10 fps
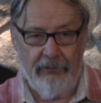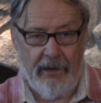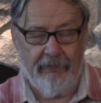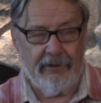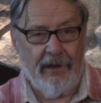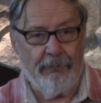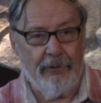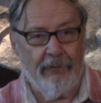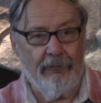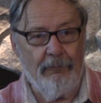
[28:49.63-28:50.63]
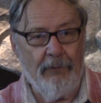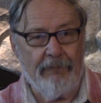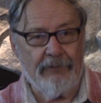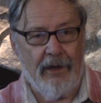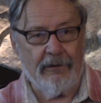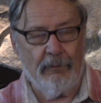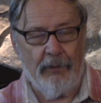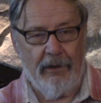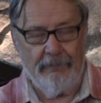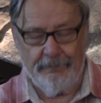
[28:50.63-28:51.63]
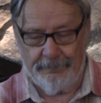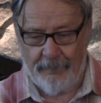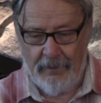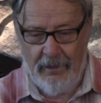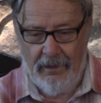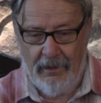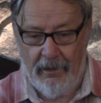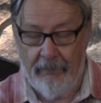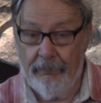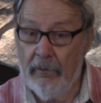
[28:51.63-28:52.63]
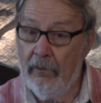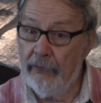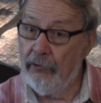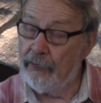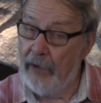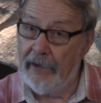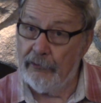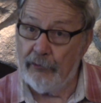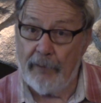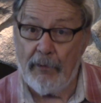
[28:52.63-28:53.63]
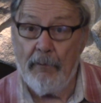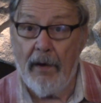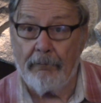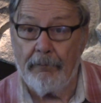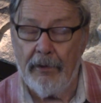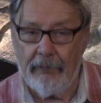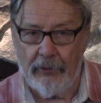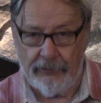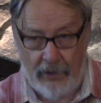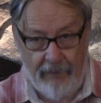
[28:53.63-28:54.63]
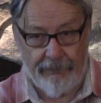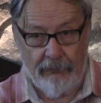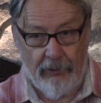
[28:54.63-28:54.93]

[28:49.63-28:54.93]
We have a couple of them I've talked about to try to trip them up, which often